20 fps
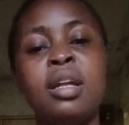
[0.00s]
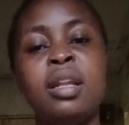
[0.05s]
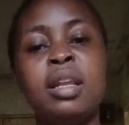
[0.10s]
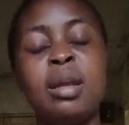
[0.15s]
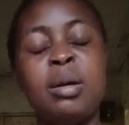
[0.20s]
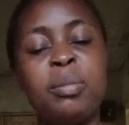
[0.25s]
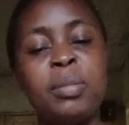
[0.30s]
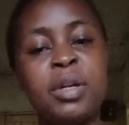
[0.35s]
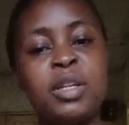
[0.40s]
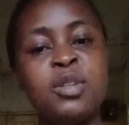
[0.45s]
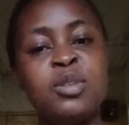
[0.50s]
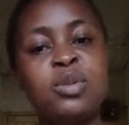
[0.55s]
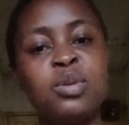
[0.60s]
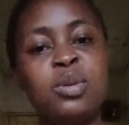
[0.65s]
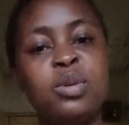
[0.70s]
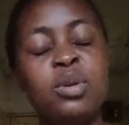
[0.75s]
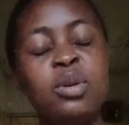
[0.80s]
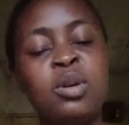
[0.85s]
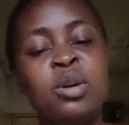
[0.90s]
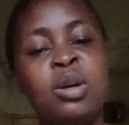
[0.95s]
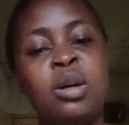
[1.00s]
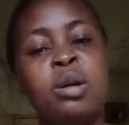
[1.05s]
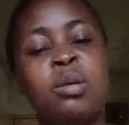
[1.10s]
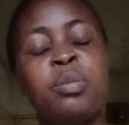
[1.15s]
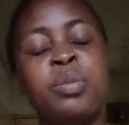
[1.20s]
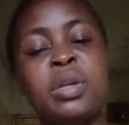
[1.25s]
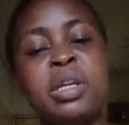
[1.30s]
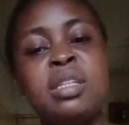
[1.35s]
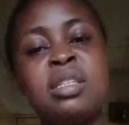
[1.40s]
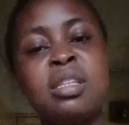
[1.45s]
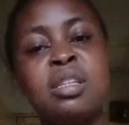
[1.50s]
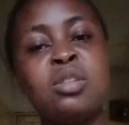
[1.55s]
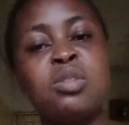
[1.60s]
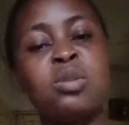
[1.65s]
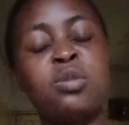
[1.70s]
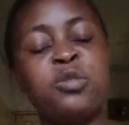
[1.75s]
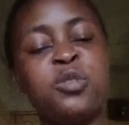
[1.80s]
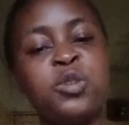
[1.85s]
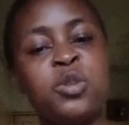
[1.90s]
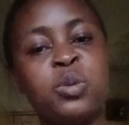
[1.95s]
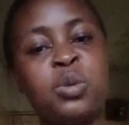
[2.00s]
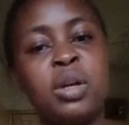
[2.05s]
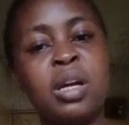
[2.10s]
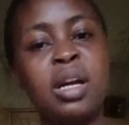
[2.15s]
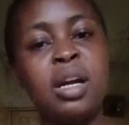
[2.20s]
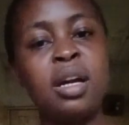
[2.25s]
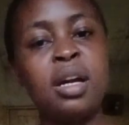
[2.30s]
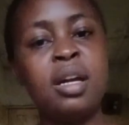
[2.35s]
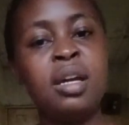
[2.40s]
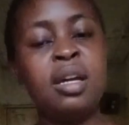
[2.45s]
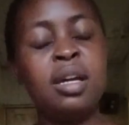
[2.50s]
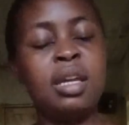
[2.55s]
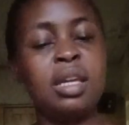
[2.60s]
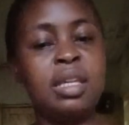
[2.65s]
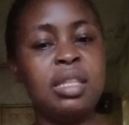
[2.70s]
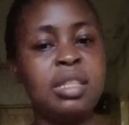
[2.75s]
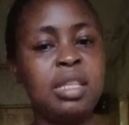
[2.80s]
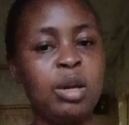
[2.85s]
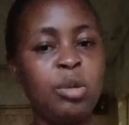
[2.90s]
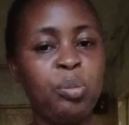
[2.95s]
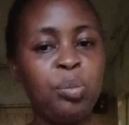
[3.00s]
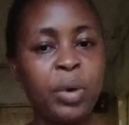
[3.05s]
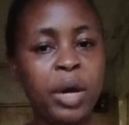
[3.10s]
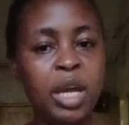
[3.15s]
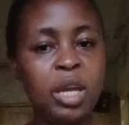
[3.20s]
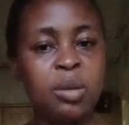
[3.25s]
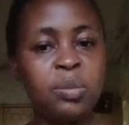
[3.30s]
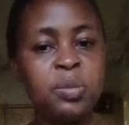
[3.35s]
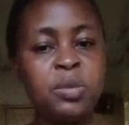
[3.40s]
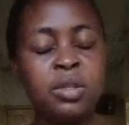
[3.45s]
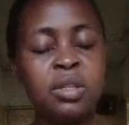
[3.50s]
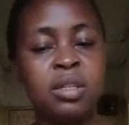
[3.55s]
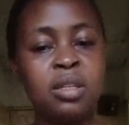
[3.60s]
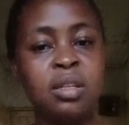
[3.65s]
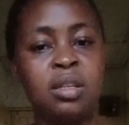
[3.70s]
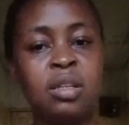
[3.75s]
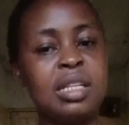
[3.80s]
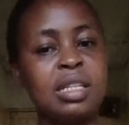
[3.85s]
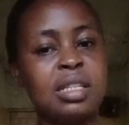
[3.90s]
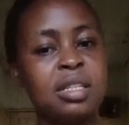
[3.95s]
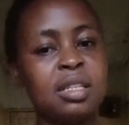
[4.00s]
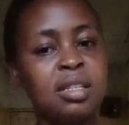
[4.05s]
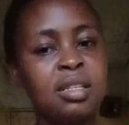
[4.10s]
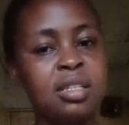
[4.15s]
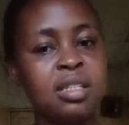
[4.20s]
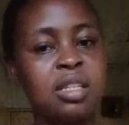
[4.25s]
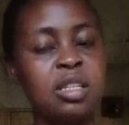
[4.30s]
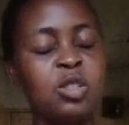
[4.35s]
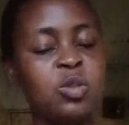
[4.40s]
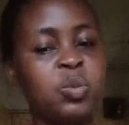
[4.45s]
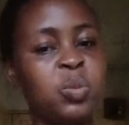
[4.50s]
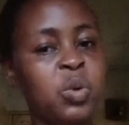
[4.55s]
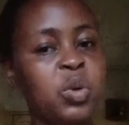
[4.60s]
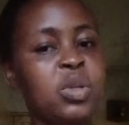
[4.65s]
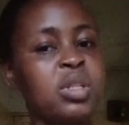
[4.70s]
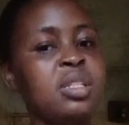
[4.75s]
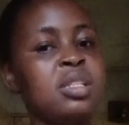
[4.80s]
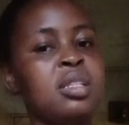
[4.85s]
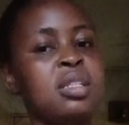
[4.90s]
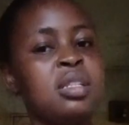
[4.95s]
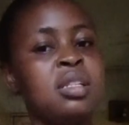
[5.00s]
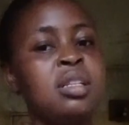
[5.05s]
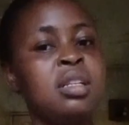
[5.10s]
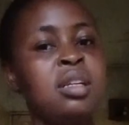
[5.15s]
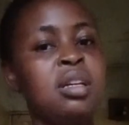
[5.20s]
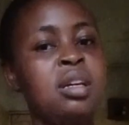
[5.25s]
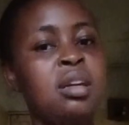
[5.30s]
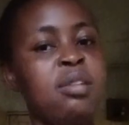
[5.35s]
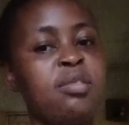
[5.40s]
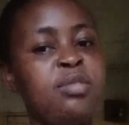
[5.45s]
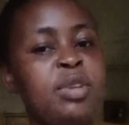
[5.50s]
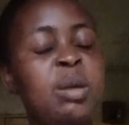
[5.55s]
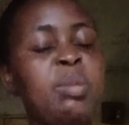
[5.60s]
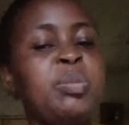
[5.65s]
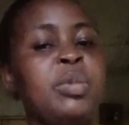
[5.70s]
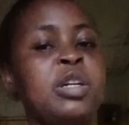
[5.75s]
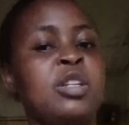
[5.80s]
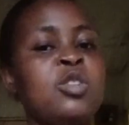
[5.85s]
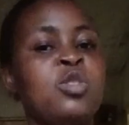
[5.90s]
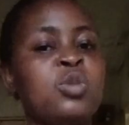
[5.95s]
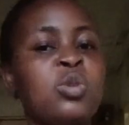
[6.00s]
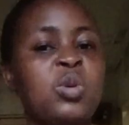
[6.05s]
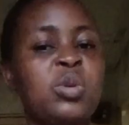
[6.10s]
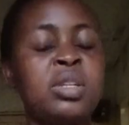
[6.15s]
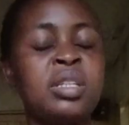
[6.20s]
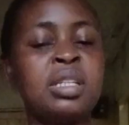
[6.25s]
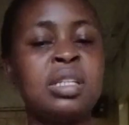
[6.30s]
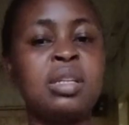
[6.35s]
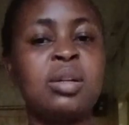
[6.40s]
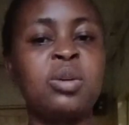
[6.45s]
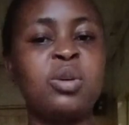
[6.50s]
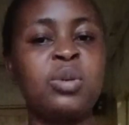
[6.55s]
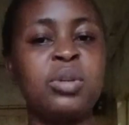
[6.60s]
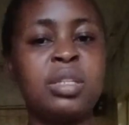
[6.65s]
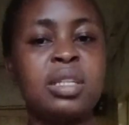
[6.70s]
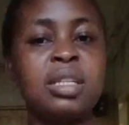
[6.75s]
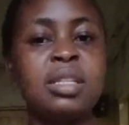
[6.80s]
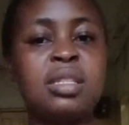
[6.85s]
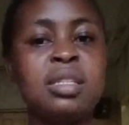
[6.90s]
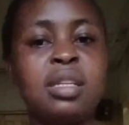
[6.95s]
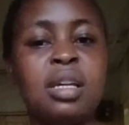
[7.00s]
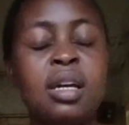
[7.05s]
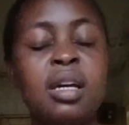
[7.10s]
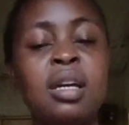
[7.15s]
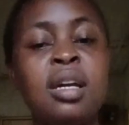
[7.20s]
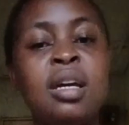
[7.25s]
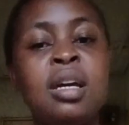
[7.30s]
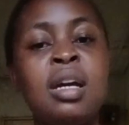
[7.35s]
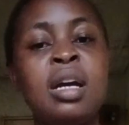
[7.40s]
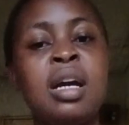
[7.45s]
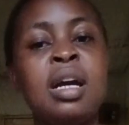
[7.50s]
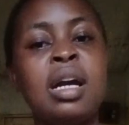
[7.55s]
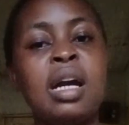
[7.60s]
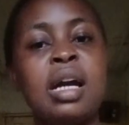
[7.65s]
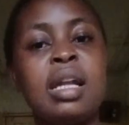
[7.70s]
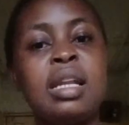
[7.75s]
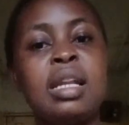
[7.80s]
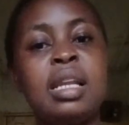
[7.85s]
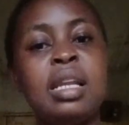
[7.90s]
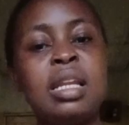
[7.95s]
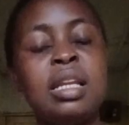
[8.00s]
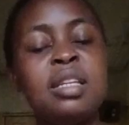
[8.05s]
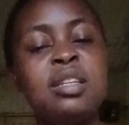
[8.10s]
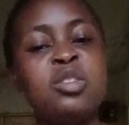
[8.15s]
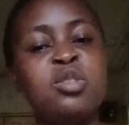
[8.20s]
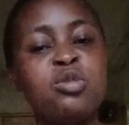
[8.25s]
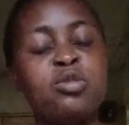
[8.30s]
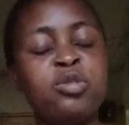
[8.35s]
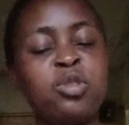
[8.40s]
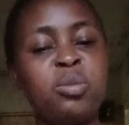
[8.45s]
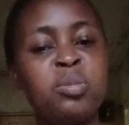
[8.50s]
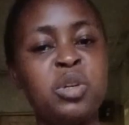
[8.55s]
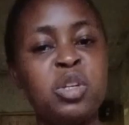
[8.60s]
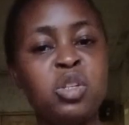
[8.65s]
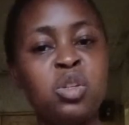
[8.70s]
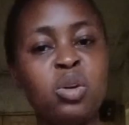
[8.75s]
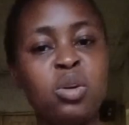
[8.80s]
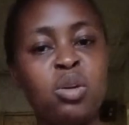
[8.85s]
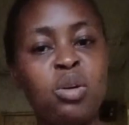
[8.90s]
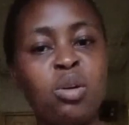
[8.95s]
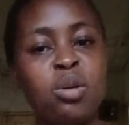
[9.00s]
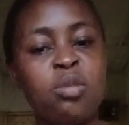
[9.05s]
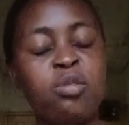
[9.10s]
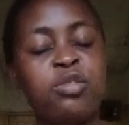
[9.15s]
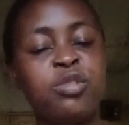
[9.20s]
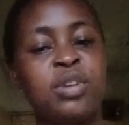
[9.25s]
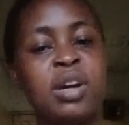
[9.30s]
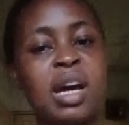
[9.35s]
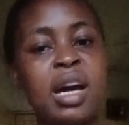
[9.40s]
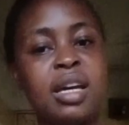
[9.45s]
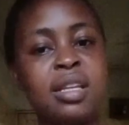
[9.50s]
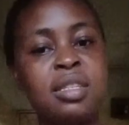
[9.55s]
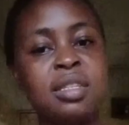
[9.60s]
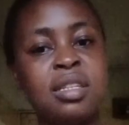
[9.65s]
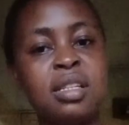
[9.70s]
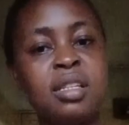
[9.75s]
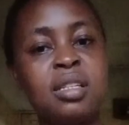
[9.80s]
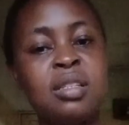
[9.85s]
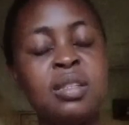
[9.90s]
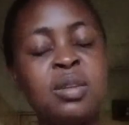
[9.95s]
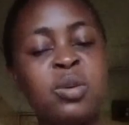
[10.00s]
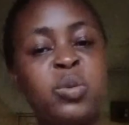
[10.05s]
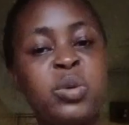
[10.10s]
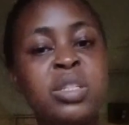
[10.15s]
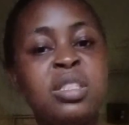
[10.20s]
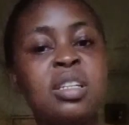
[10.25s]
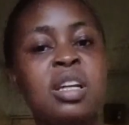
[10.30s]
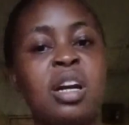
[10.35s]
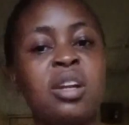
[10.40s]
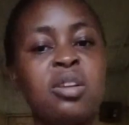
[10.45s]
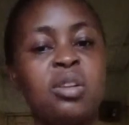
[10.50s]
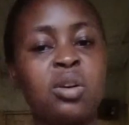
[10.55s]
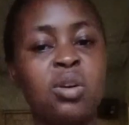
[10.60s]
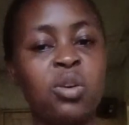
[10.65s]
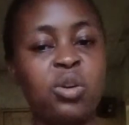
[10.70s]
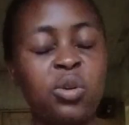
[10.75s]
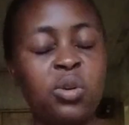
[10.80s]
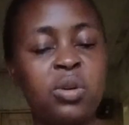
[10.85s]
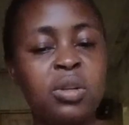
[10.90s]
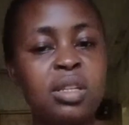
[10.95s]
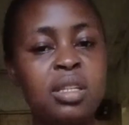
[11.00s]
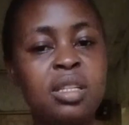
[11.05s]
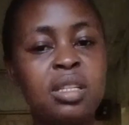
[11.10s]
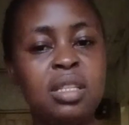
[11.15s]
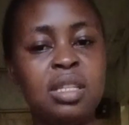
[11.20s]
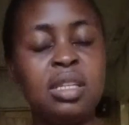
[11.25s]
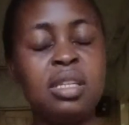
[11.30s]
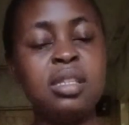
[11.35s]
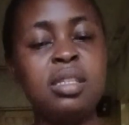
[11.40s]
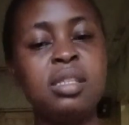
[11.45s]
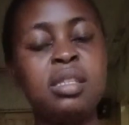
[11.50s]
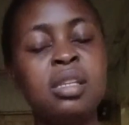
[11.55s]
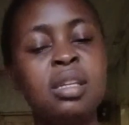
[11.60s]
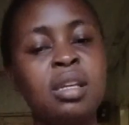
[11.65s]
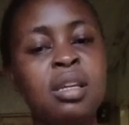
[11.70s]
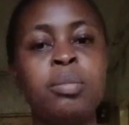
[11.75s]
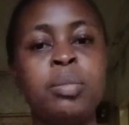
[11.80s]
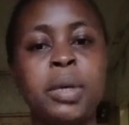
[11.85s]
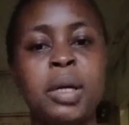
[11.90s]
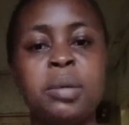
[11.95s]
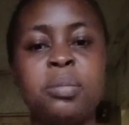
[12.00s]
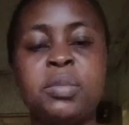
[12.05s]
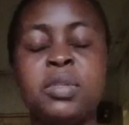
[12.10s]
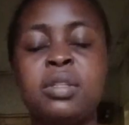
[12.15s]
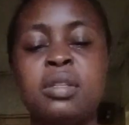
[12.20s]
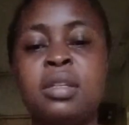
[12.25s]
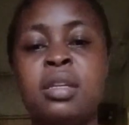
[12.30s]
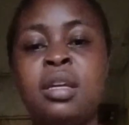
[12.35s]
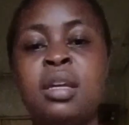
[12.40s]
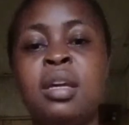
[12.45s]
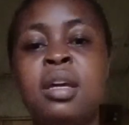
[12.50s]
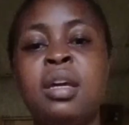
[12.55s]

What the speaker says: Number 2, presence of sugar in the pipes that transport vapor to condenser can lead to formation of acids which can corrode these pumps.